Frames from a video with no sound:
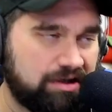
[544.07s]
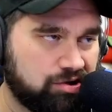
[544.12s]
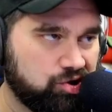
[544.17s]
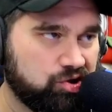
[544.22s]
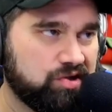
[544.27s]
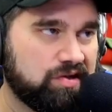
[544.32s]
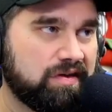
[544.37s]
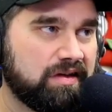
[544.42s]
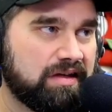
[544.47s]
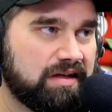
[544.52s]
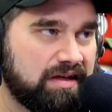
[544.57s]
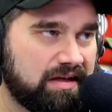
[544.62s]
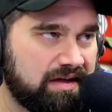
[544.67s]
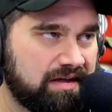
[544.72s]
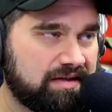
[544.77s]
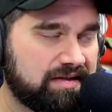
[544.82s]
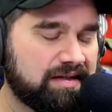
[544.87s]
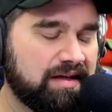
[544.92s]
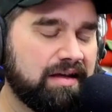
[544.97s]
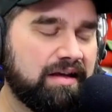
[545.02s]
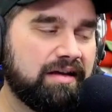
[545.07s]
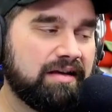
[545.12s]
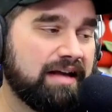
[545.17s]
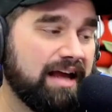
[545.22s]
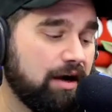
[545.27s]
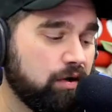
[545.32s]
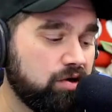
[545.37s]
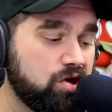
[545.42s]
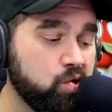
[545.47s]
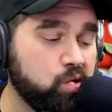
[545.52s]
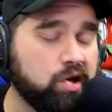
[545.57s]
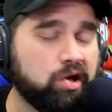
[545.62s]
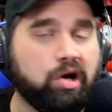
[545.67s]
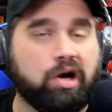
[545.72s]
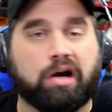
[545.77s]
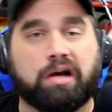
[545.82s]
teaching to the kids. Now, you could